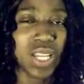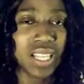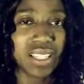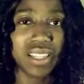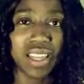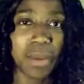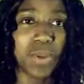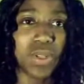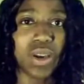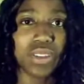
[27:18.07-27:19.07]
So click the
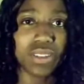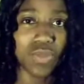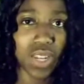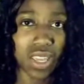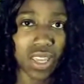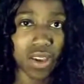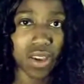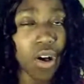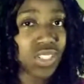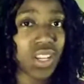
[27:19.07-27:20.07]
link below this
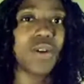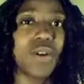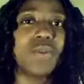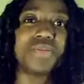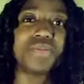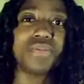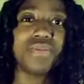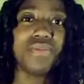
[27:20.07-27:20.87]
video. Also,